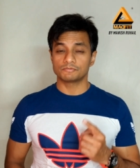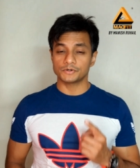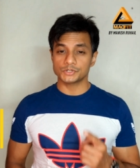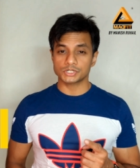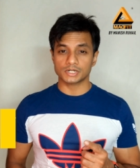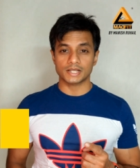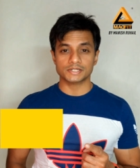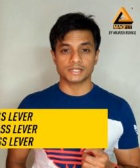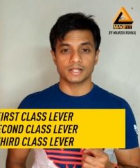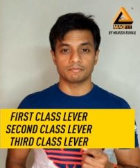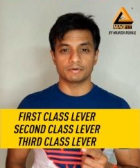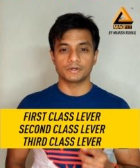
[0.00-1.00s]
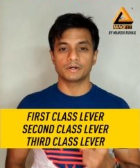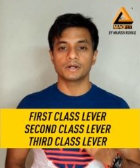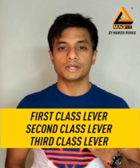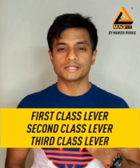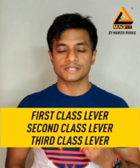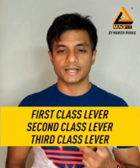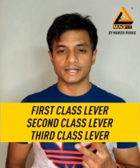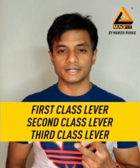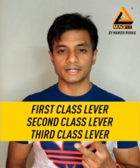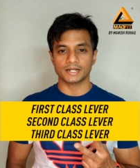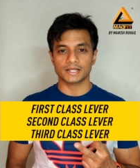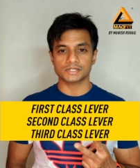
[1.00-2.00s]
first class lever,
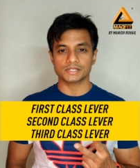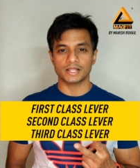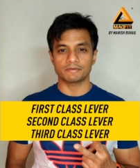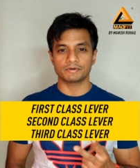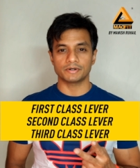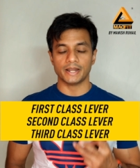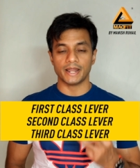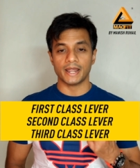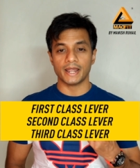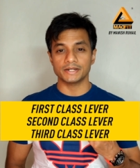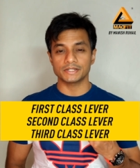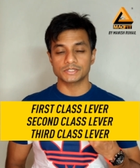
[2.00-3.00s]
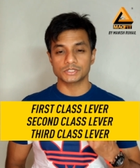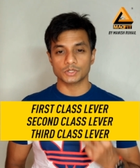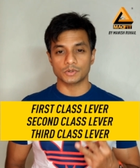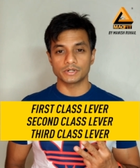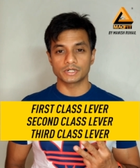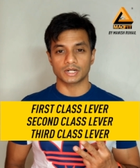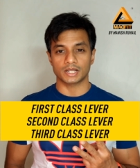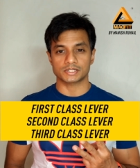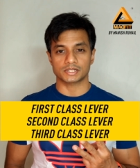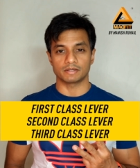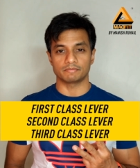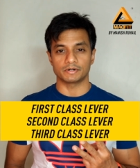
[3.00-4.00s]
second class lever, and third
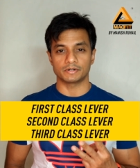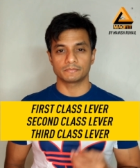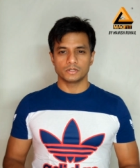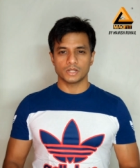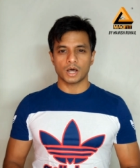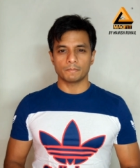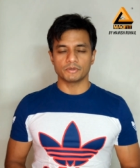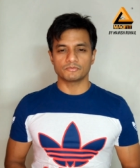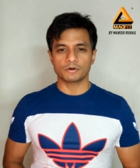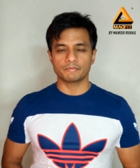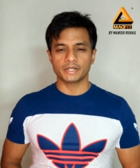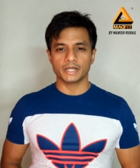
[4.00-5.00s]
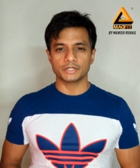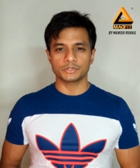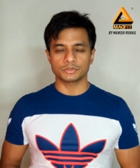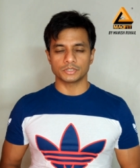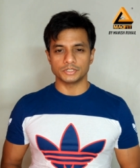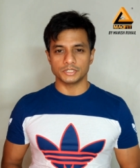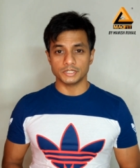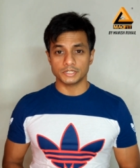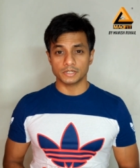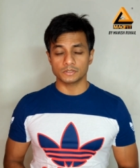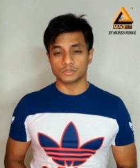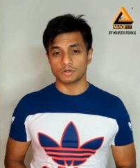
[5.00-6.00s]
class lever. Now before we get into the
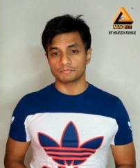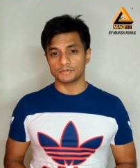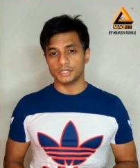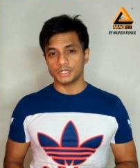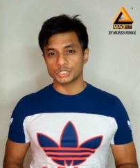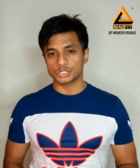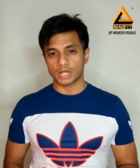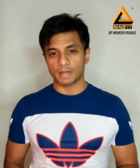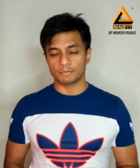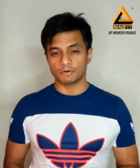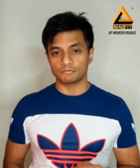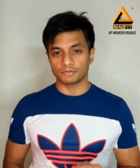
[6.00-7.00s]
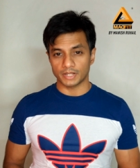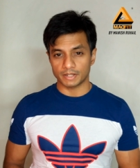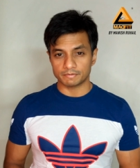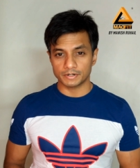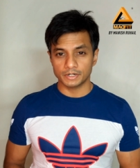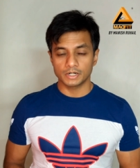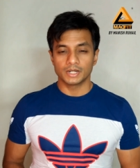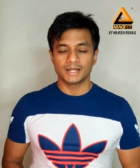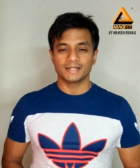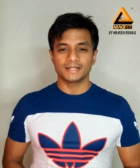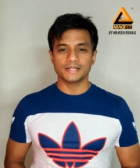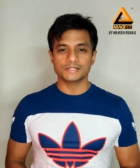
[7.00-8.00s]
details of each type of lever,
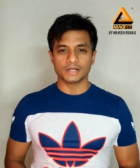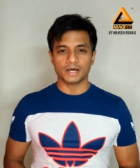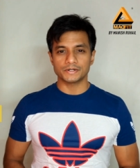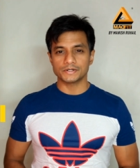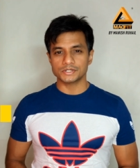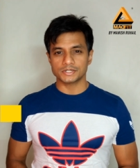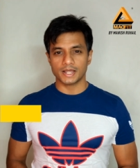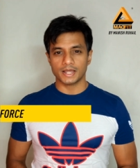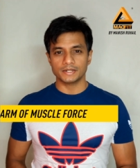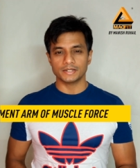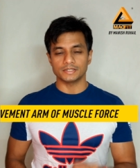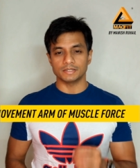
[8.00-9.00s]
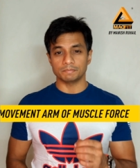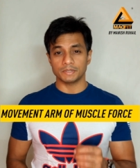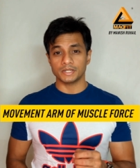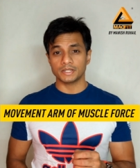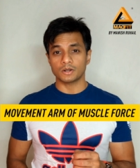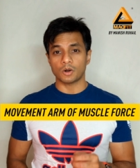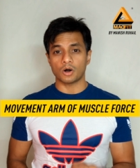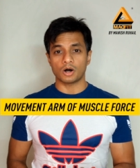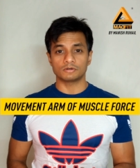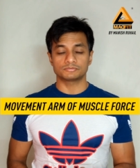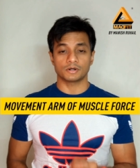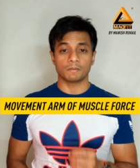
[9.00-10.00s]
let's understand the meaning
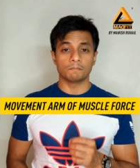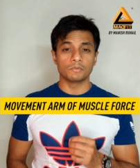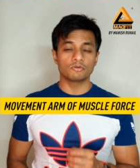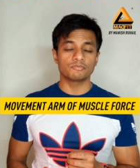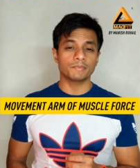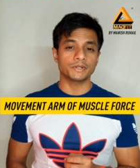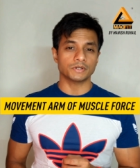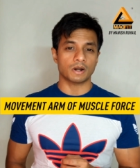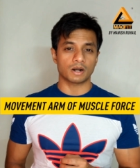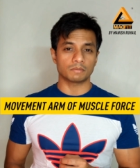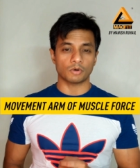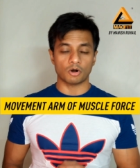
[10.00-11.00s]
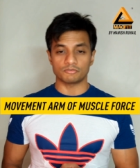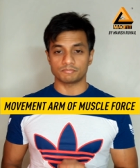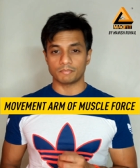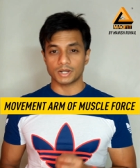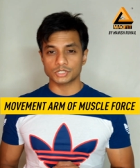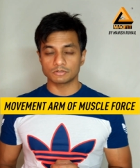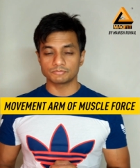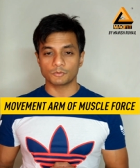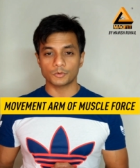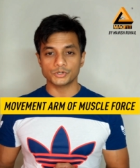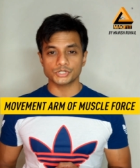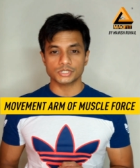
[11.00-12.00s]
of movement arm of muscle
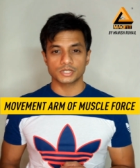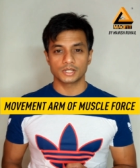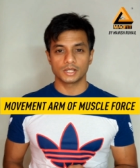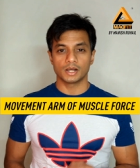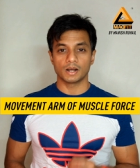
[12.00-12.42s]
force,